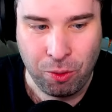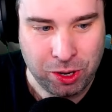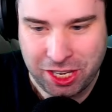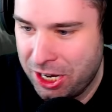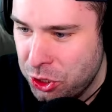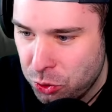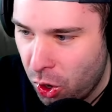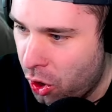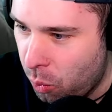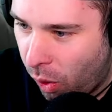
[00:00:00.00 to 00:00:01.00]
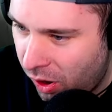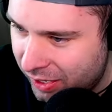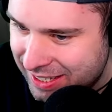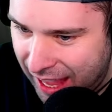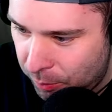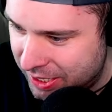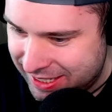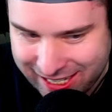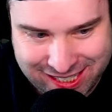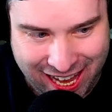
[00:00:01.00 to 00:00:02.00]
What are you going to do? Go to work? Is that what he's
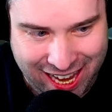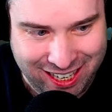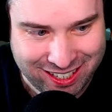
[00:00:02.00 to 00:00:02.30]
going to say?